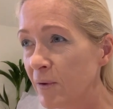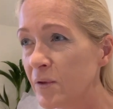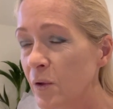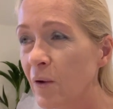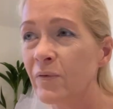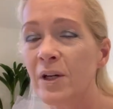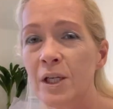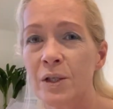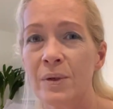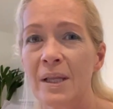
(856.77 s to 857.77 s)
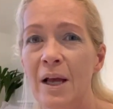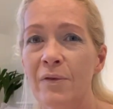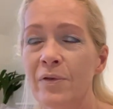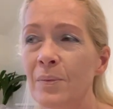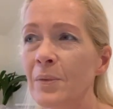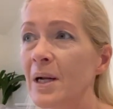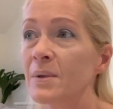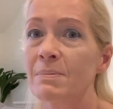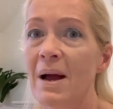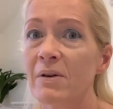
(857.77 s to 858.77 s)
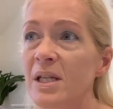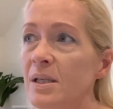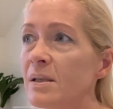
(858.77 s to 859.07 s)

I've still got furniture in there from when I was married,